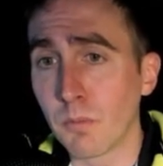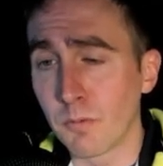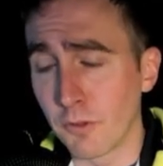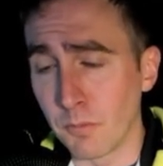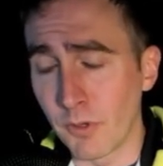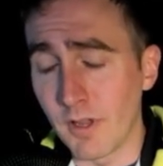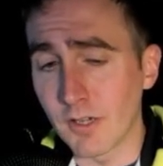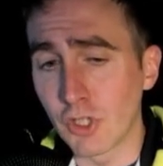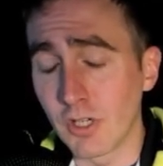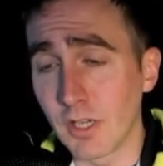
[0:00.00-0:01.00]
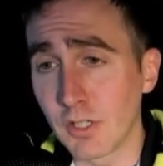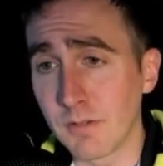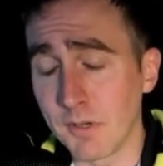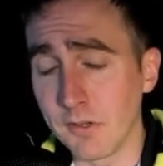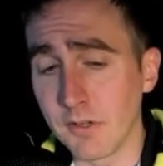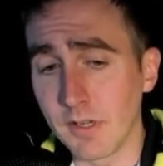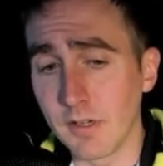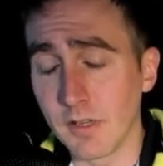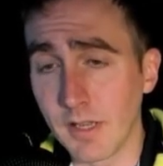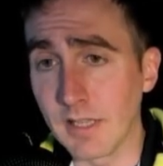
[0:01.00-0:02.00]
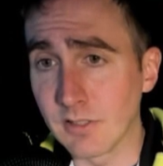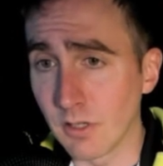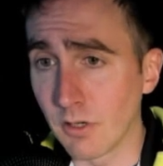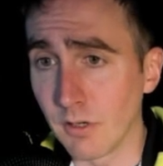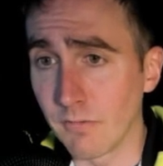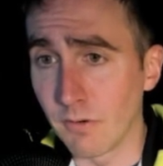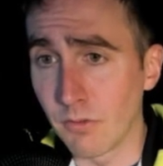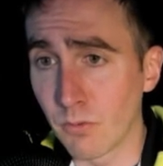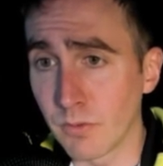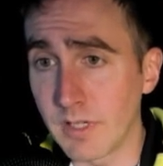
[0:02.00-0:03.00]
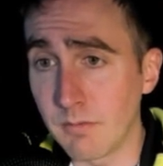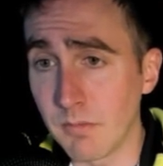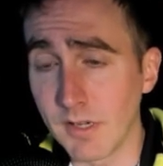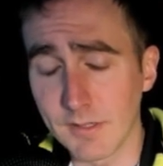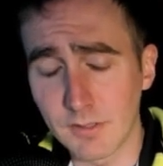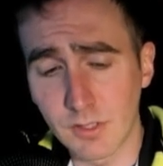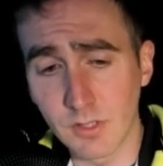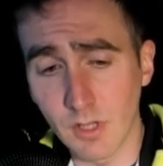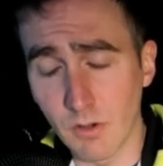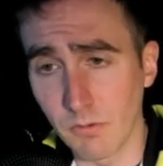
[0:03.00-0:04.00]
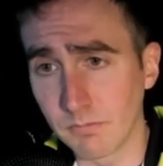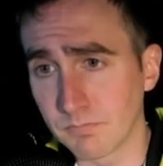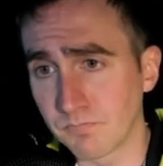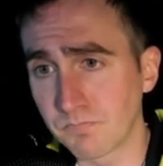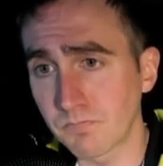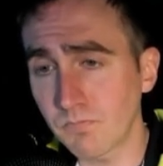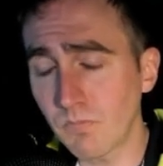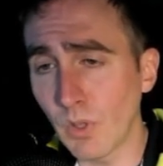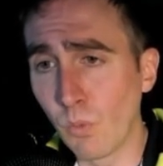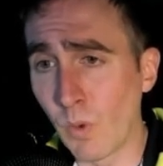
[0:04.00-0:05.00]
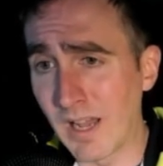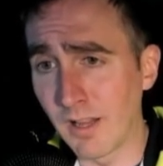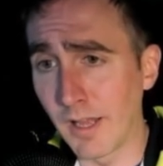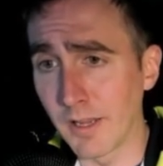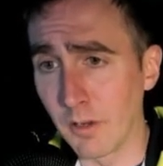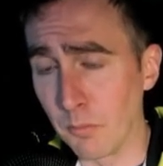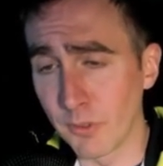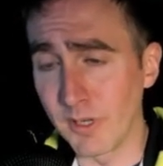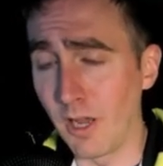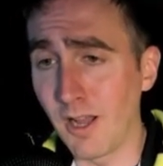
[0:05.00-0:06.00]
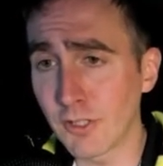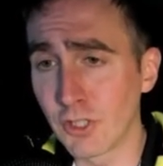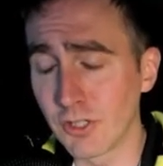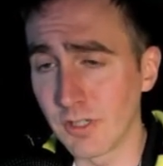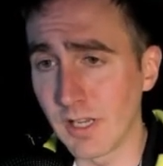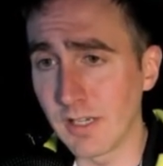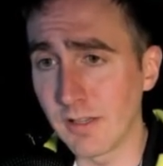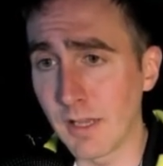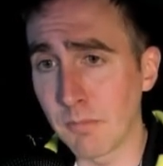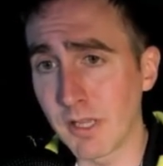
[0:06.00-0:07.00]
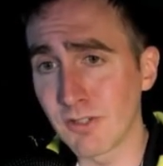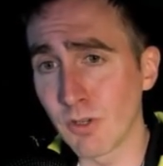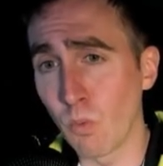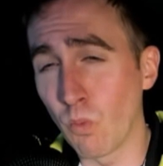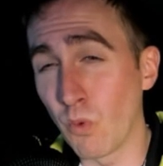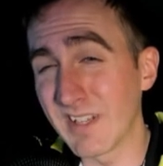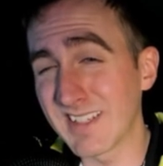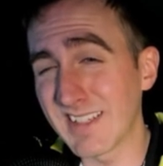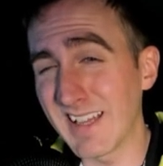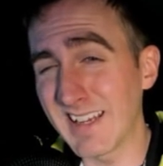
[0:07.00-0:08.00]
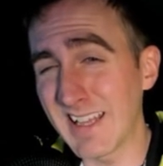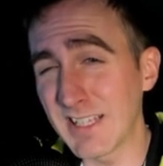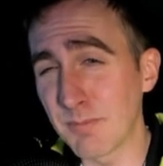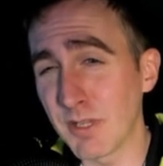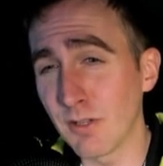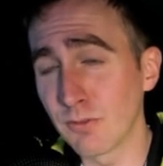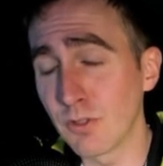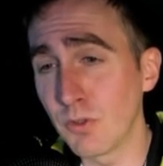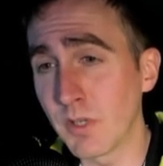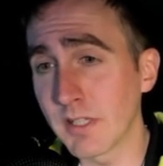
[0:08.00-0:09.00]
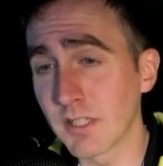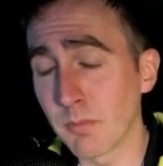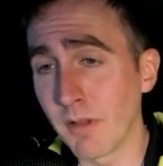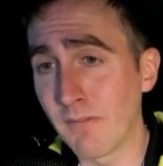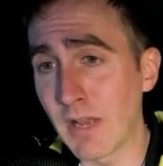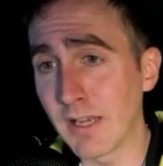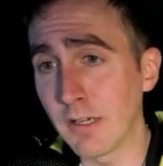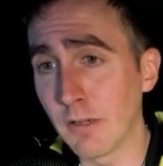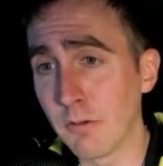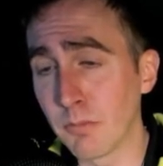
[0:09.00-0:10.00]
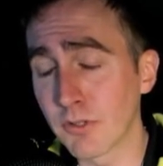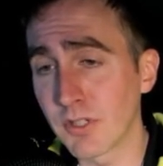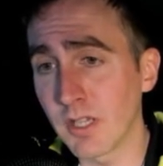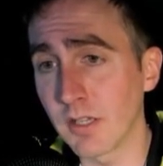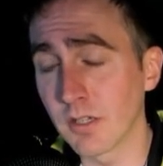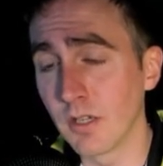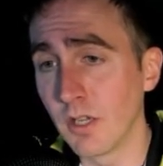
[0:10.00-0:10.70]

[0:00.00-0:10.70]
The pre-oxygenation period has to occur for 3 minutes. So while I am pre-oxygenating that patient, once that SpO2 gets above 92%,